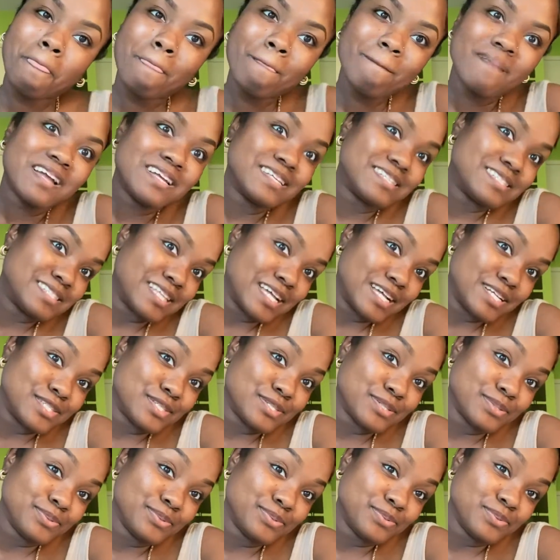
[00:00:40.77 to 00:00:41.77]
stay
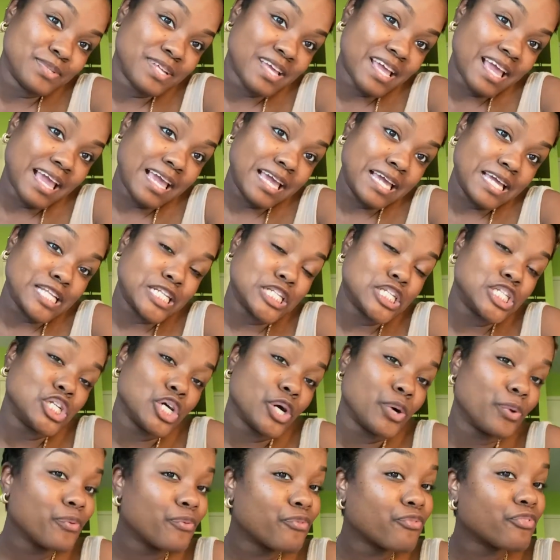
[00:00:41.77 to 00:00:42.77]
tuned and
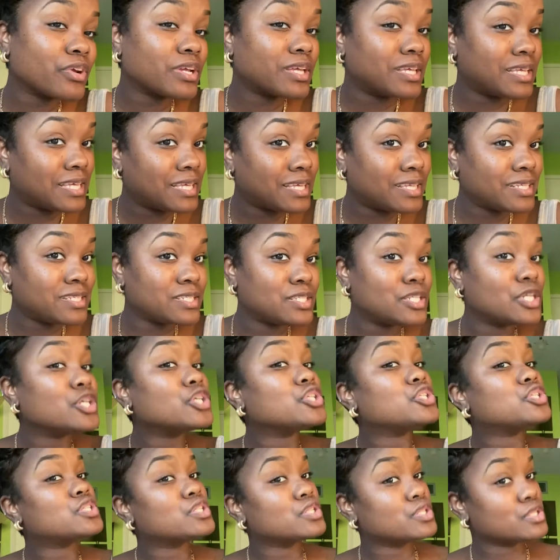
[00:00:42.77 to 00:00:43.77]
don't forget
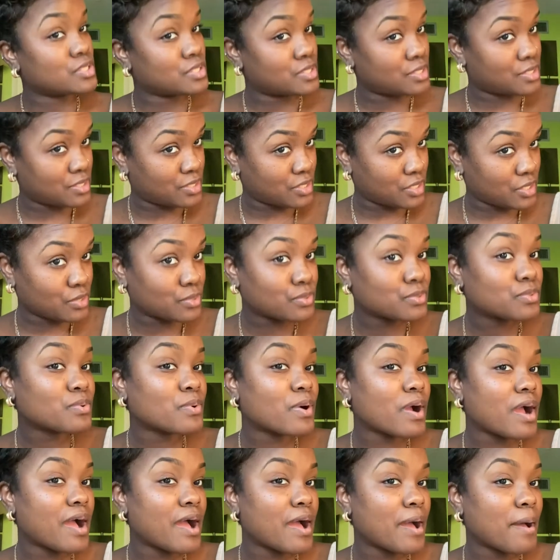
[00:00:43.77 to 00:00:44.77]
to
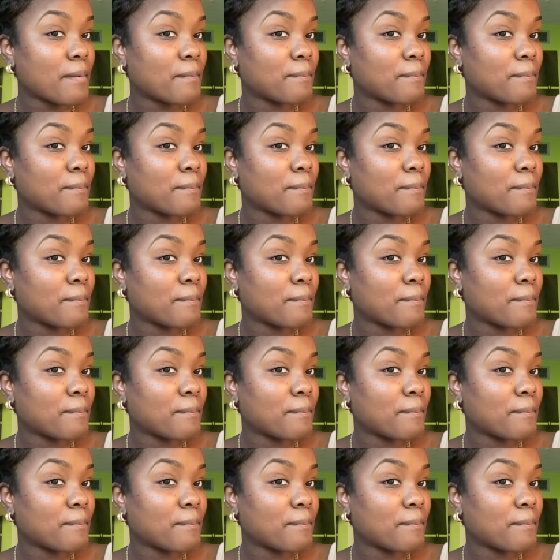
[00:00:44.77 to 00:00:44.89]
subscribe.